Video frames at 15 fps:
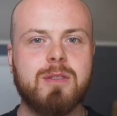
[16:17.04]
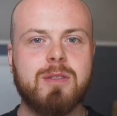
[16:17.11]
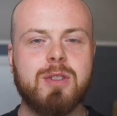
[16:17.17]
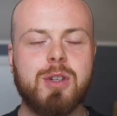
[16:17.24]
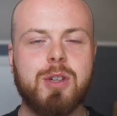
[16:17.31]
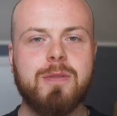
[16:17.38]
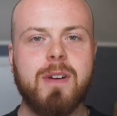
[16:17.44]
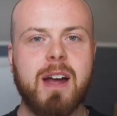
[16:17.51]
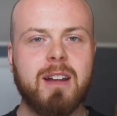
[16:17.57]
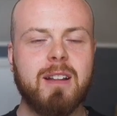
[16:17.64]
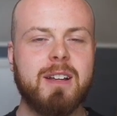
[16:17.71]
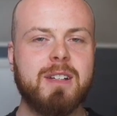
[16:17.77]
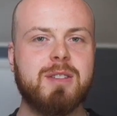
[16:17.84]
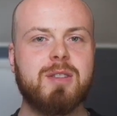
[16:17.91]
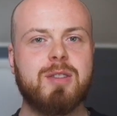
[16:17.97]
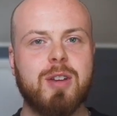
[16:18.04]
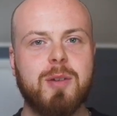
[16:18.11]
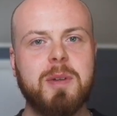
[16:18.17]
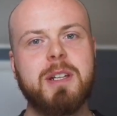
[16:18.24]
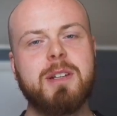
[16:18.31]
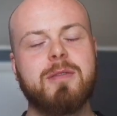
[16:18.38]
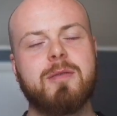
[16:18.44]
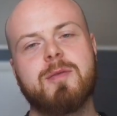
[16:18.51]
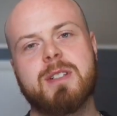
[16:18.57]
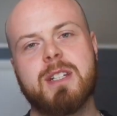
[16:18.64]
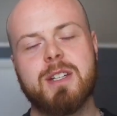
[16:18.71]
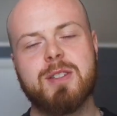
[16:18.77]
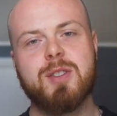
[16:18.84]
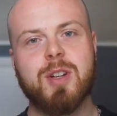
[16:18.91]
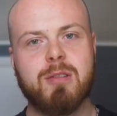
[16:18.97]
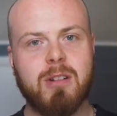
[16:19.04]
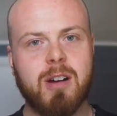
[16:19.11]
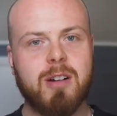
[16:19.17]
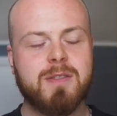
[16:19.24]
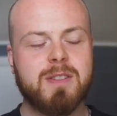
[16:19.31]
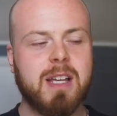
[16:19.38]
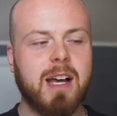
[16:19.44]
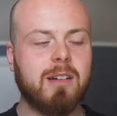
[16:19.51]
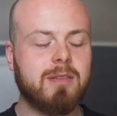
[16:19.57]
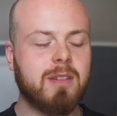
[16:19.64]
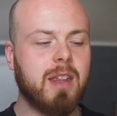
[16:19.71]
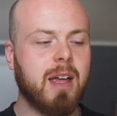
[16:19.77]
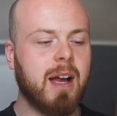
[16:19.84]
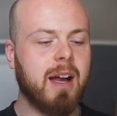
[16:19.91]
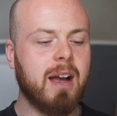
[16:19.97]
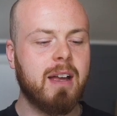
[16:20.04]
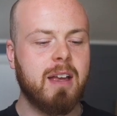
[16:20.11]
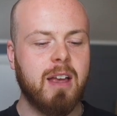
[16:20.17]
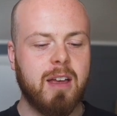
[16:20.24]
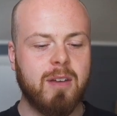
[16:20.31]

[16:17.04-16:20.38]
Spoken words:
So you've analyzed so many different retention graphs out there.